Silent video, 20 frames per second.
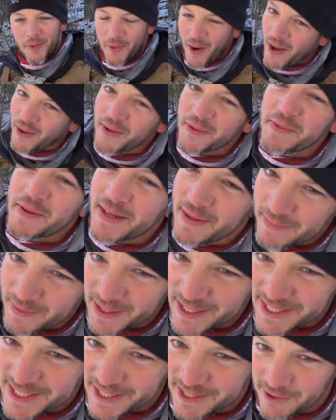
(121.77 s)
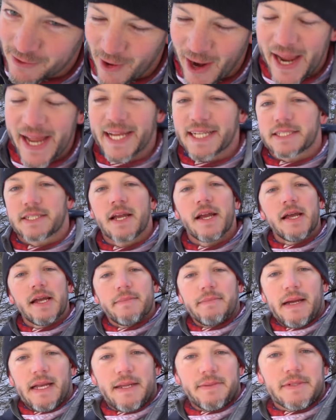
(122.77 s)
Welcome to Demolition Ranch.
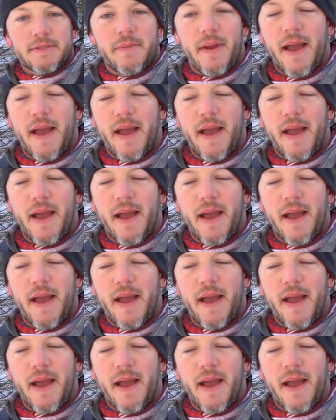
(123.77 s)
My name is